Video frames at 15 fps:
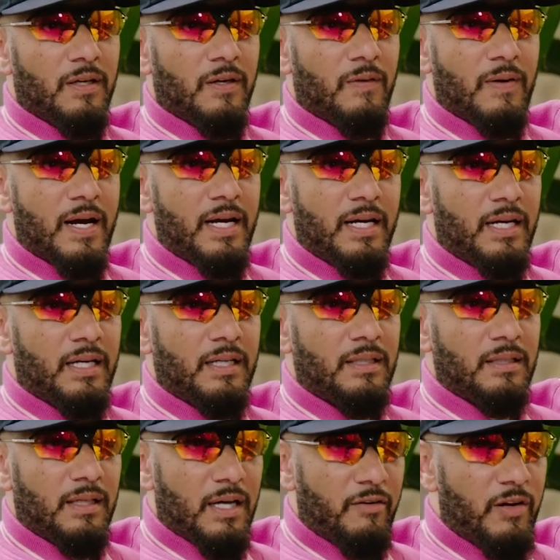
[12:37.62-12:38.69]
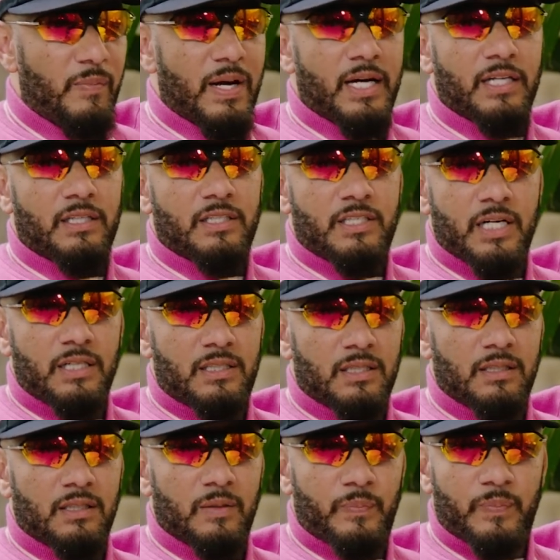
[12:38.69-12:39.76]
Right, and everybody's
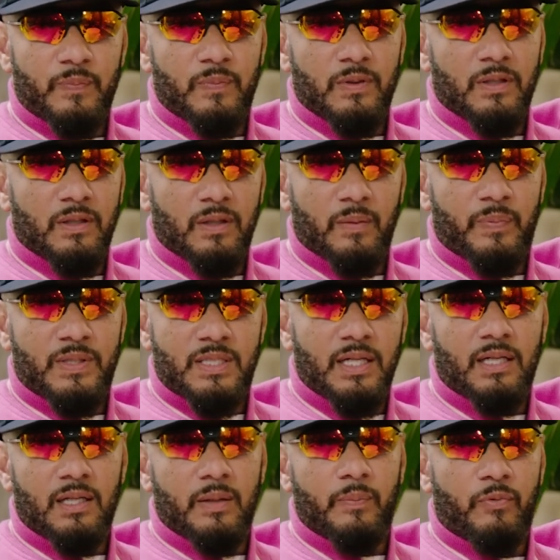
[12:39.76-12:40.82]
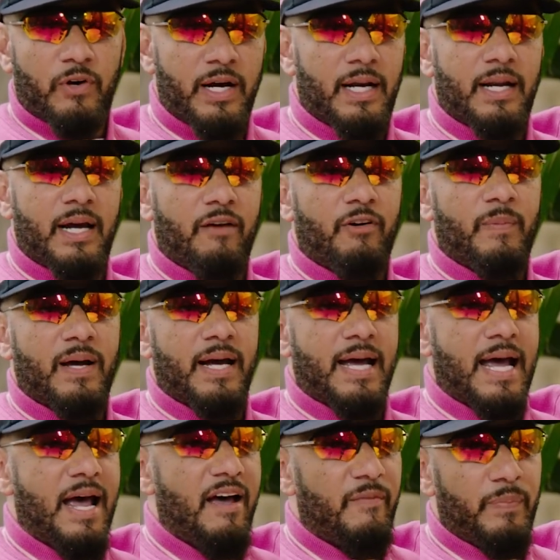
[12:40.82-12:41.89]
chasing a, a particular brand that everybody
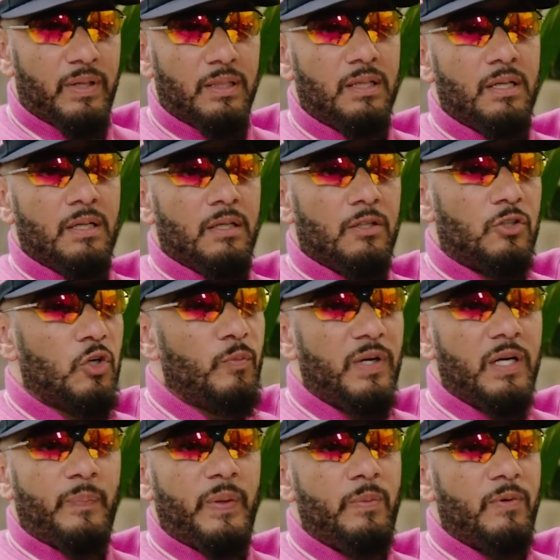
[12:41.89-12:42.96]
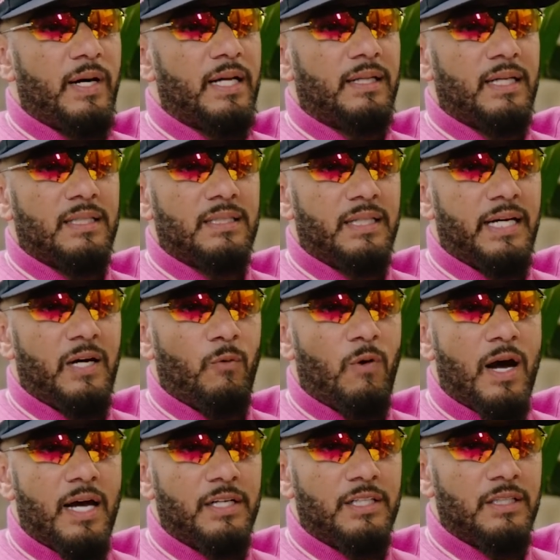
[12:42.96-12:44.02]
had, but so many people got that same
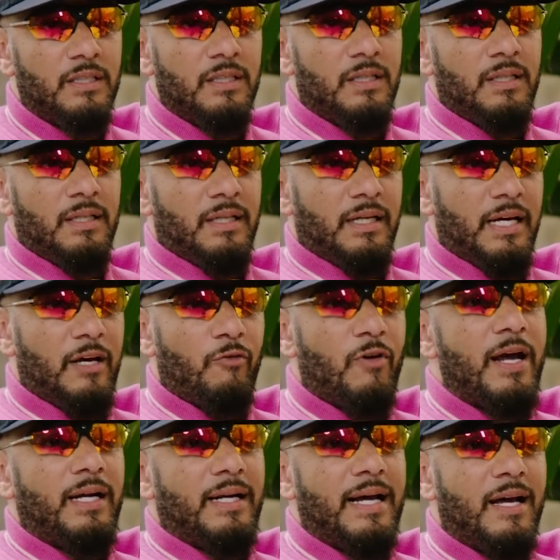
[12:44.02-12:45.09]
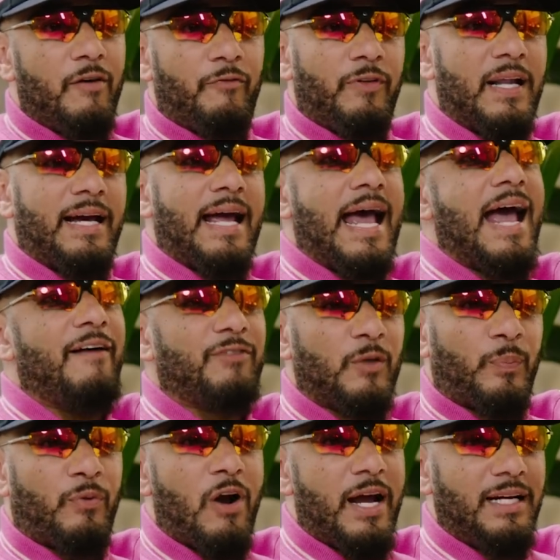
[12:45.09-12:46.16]
watch, and right now for like half the
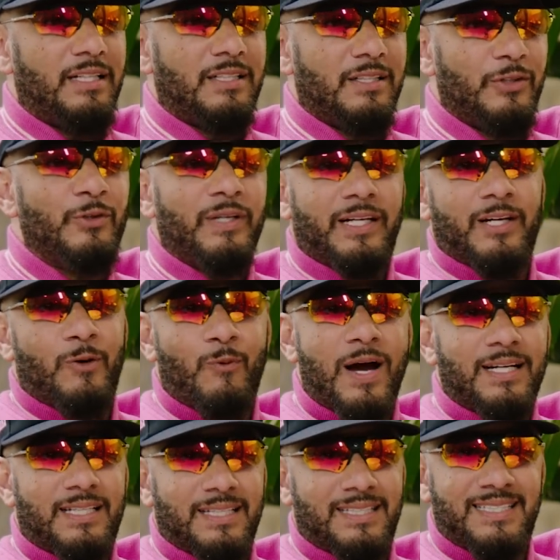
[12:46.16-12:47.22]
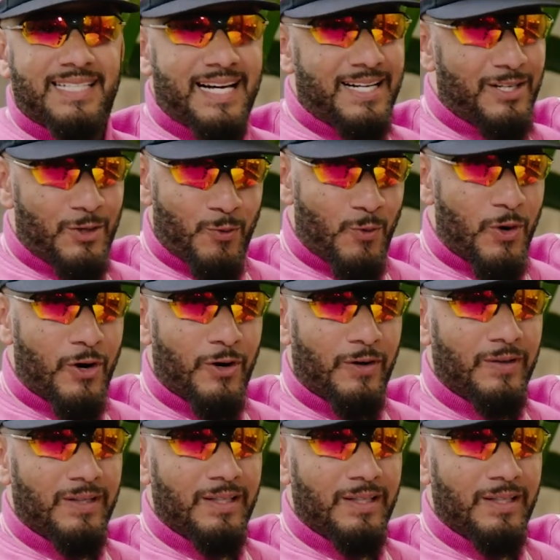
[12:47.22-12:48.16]
price, you can get a watch that's ten in the world,